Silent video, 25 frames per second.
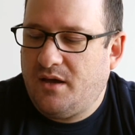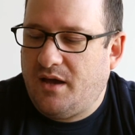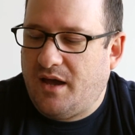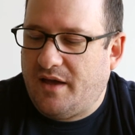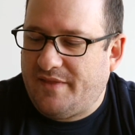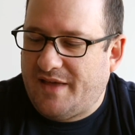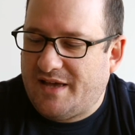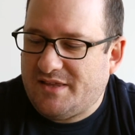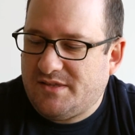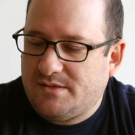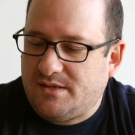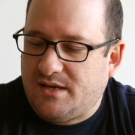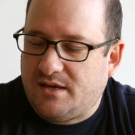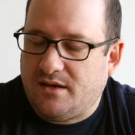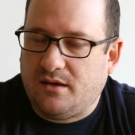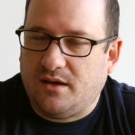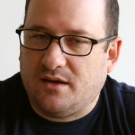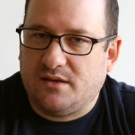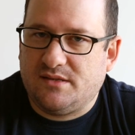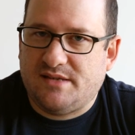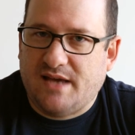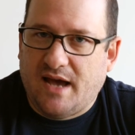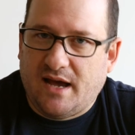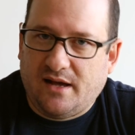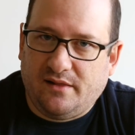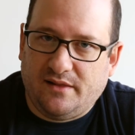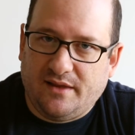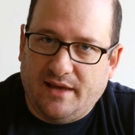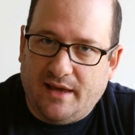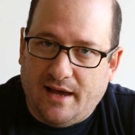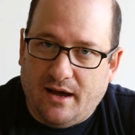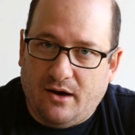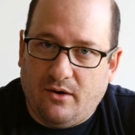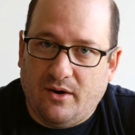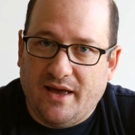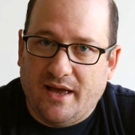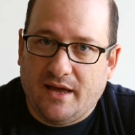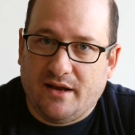And that's exactly
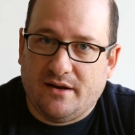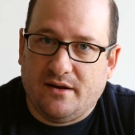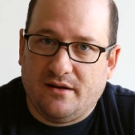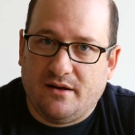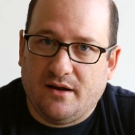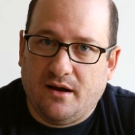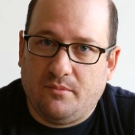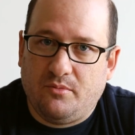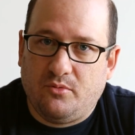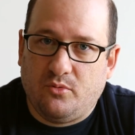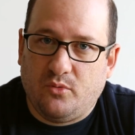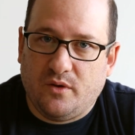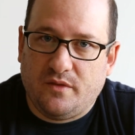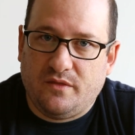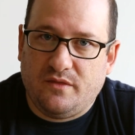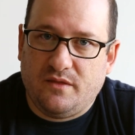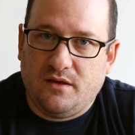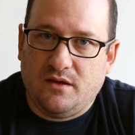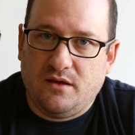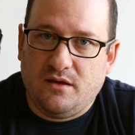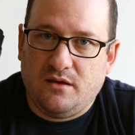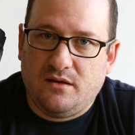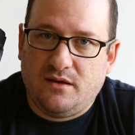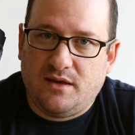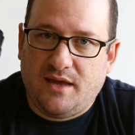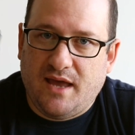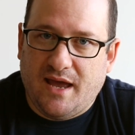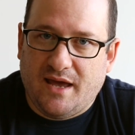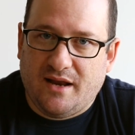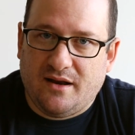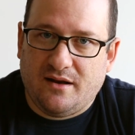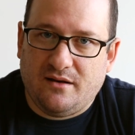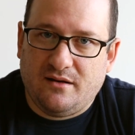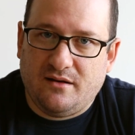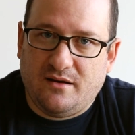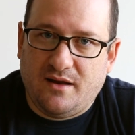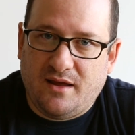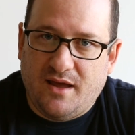how I ended up with the
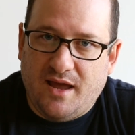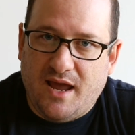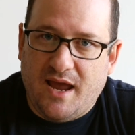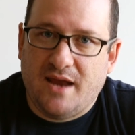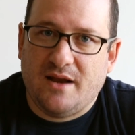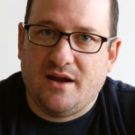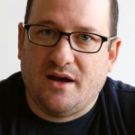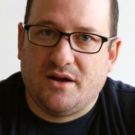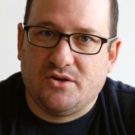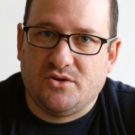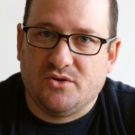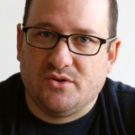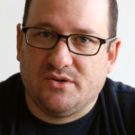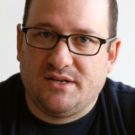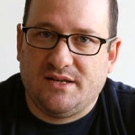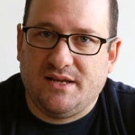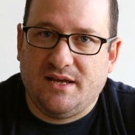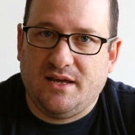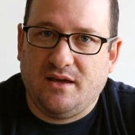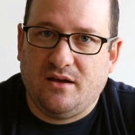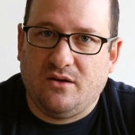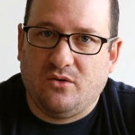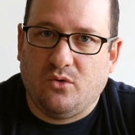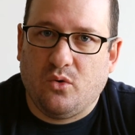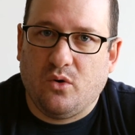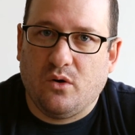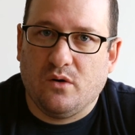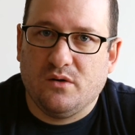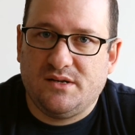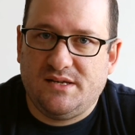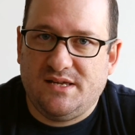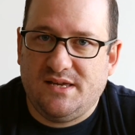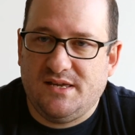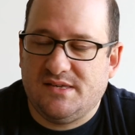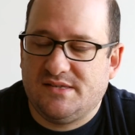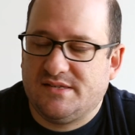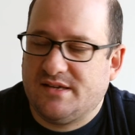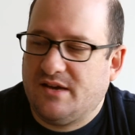Canon 800D or
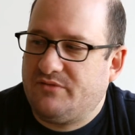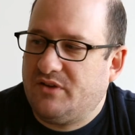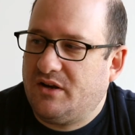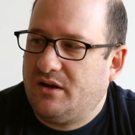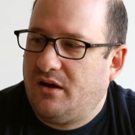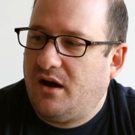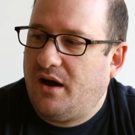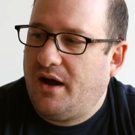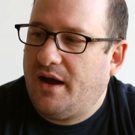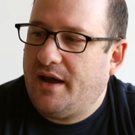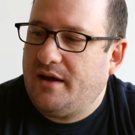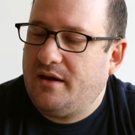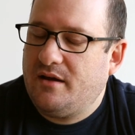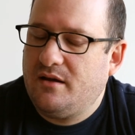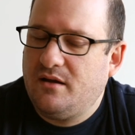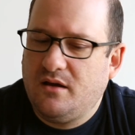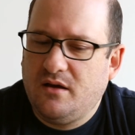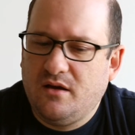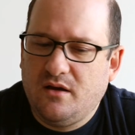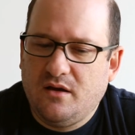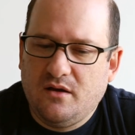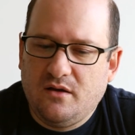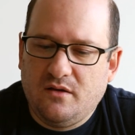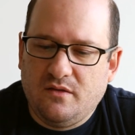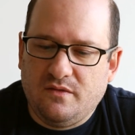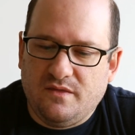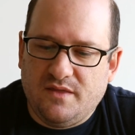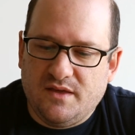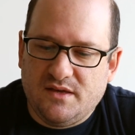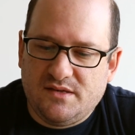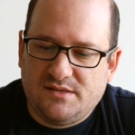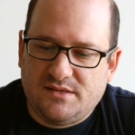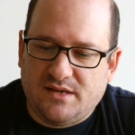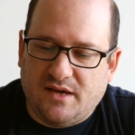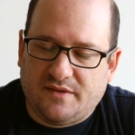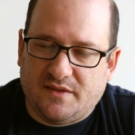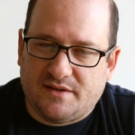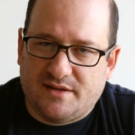T7i.
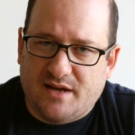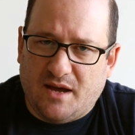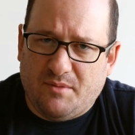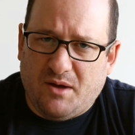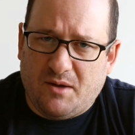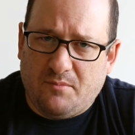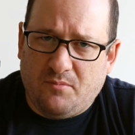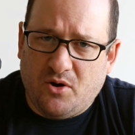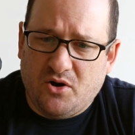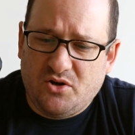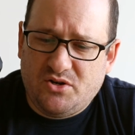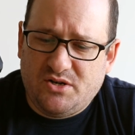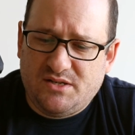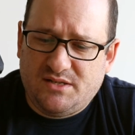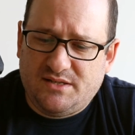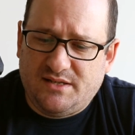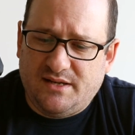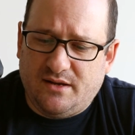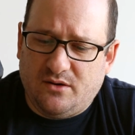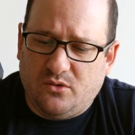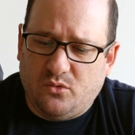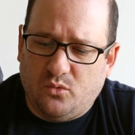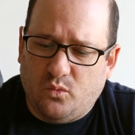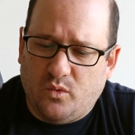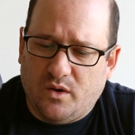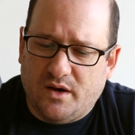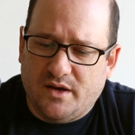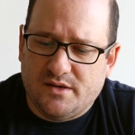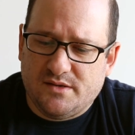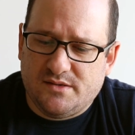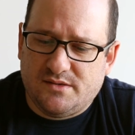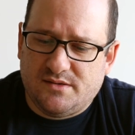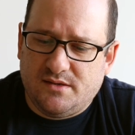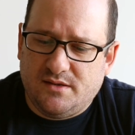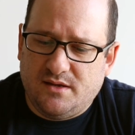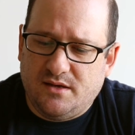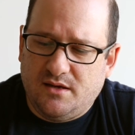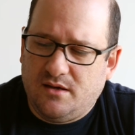This, at the time I purchased it,
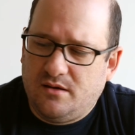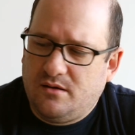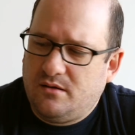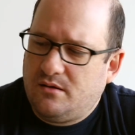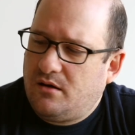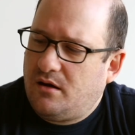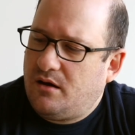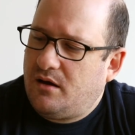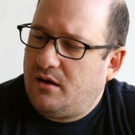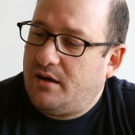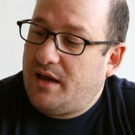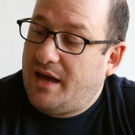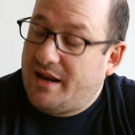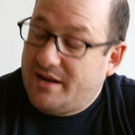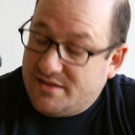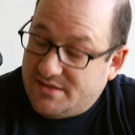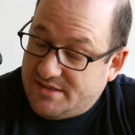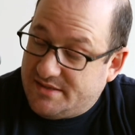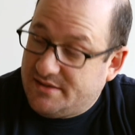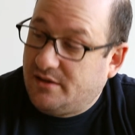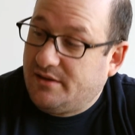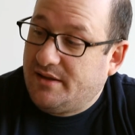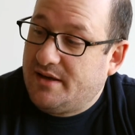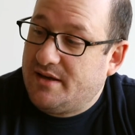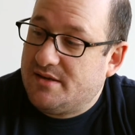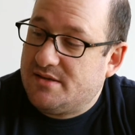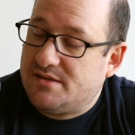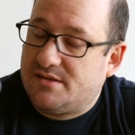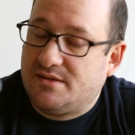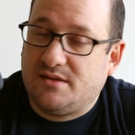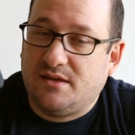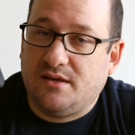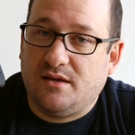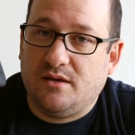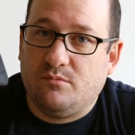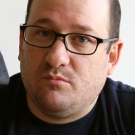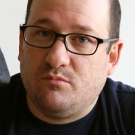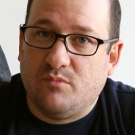was the, and it still is,
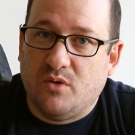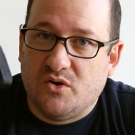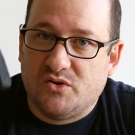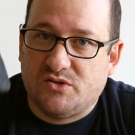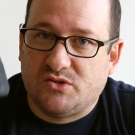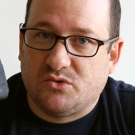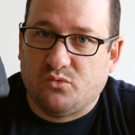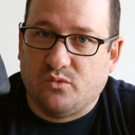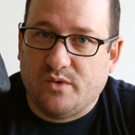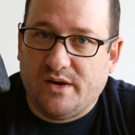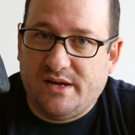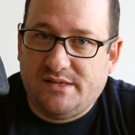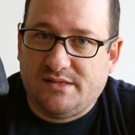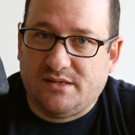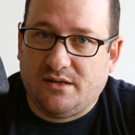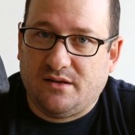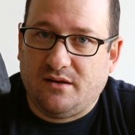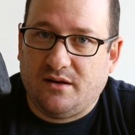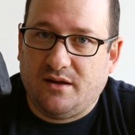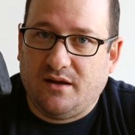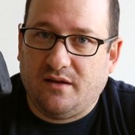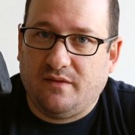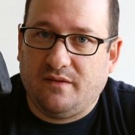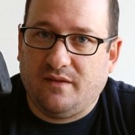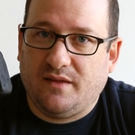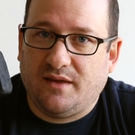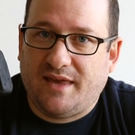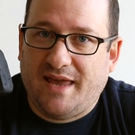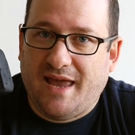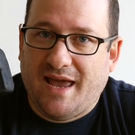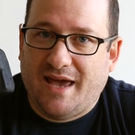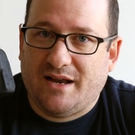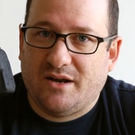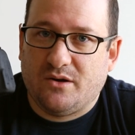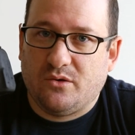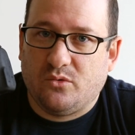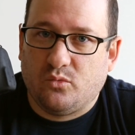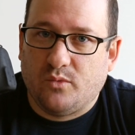the most recent in the
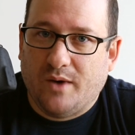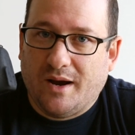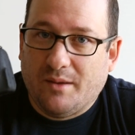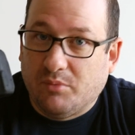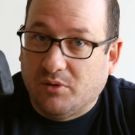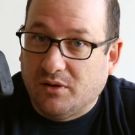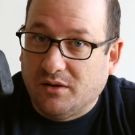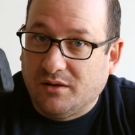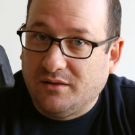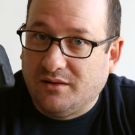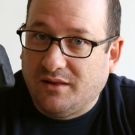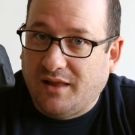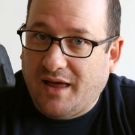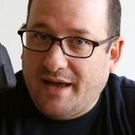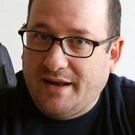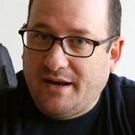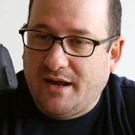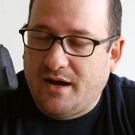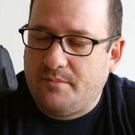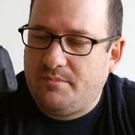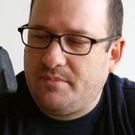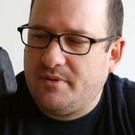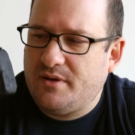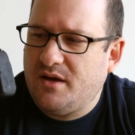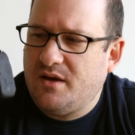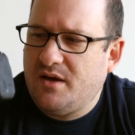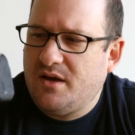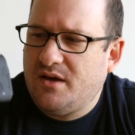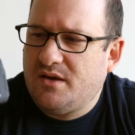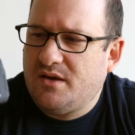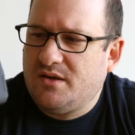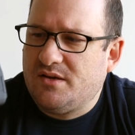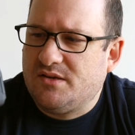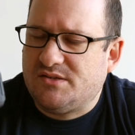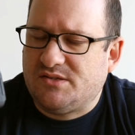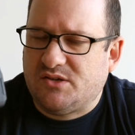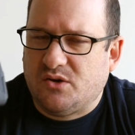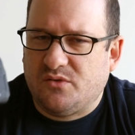Canon Rebel lineup.
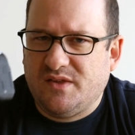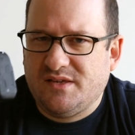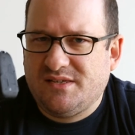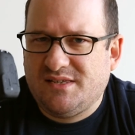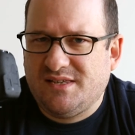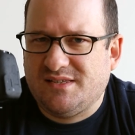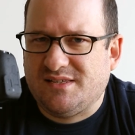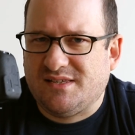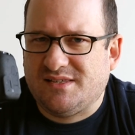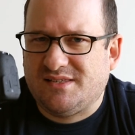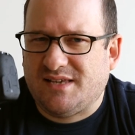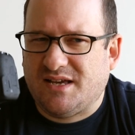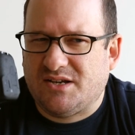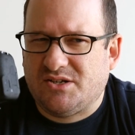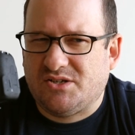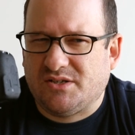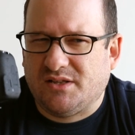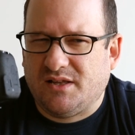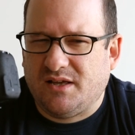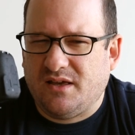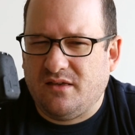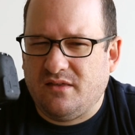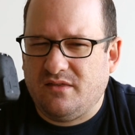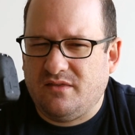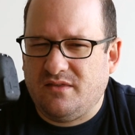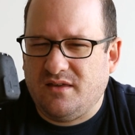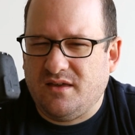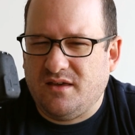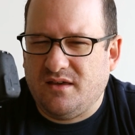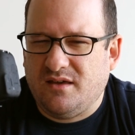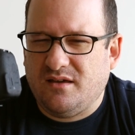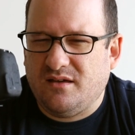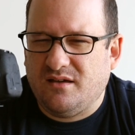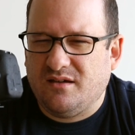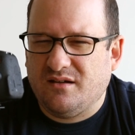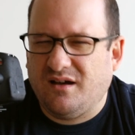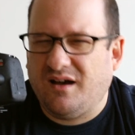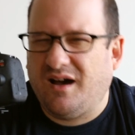So this is essentially
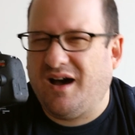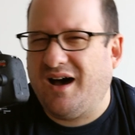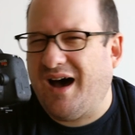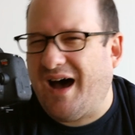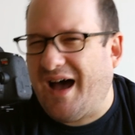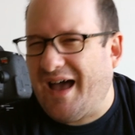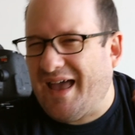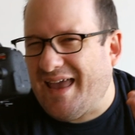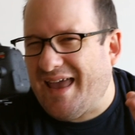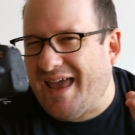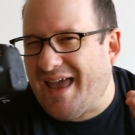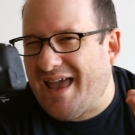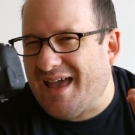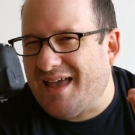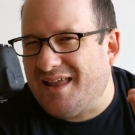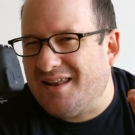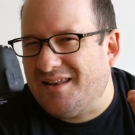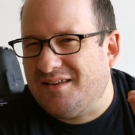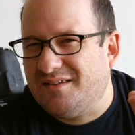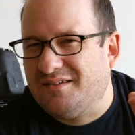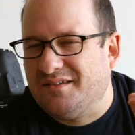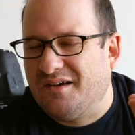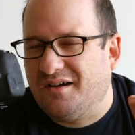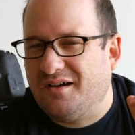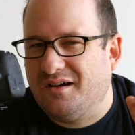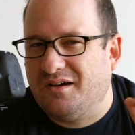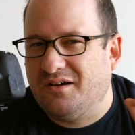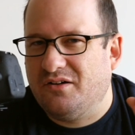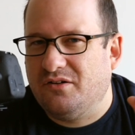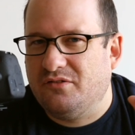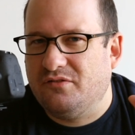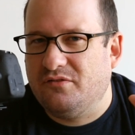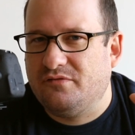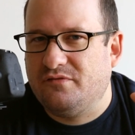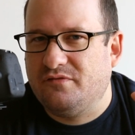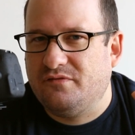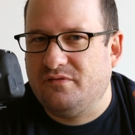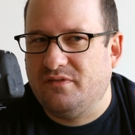the high end
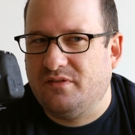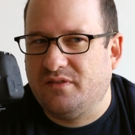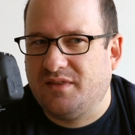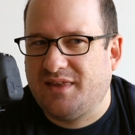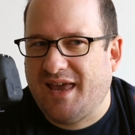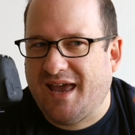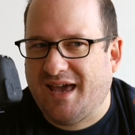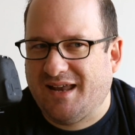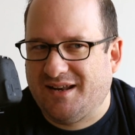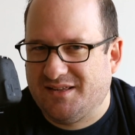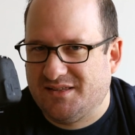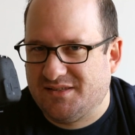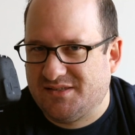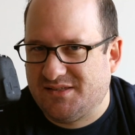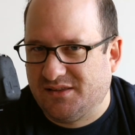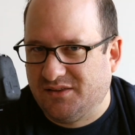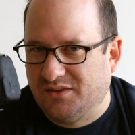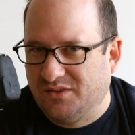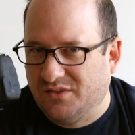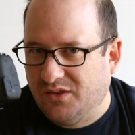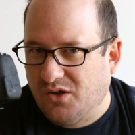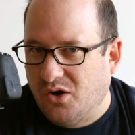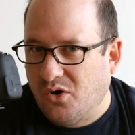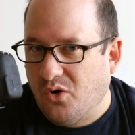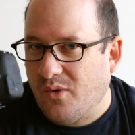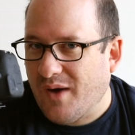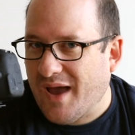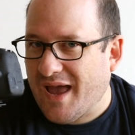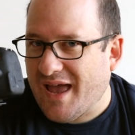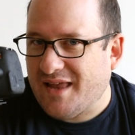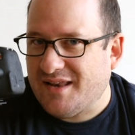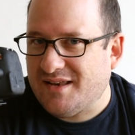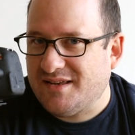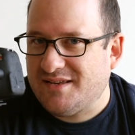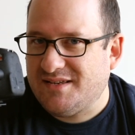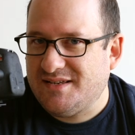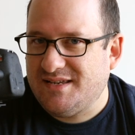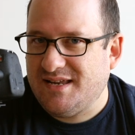of Canon's low
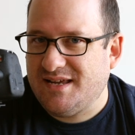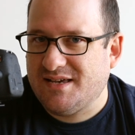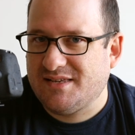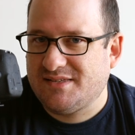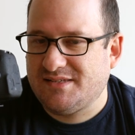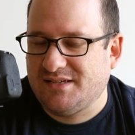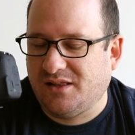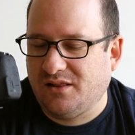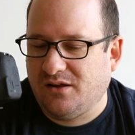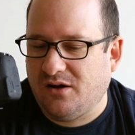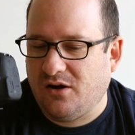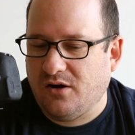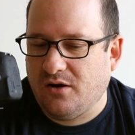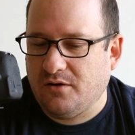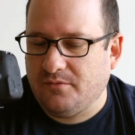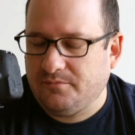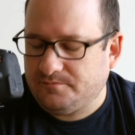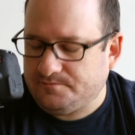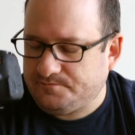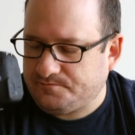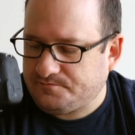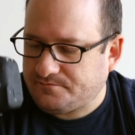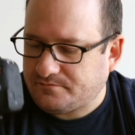end DSLR.